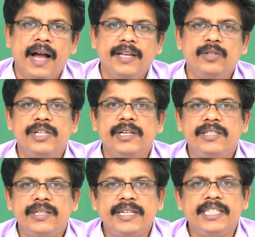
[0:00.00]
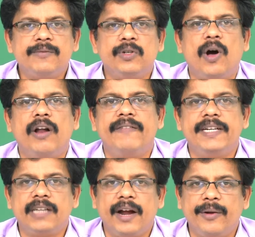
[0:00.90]
Utilitarians would
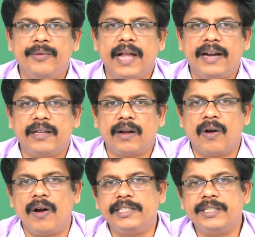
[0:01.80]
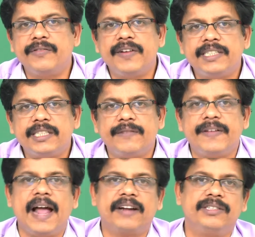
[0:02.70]
always argue that the consequences of
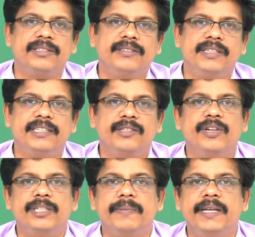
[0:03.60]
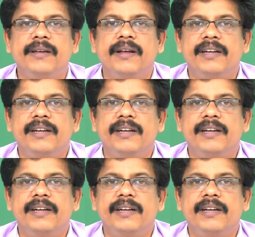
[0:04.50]
an action is going to be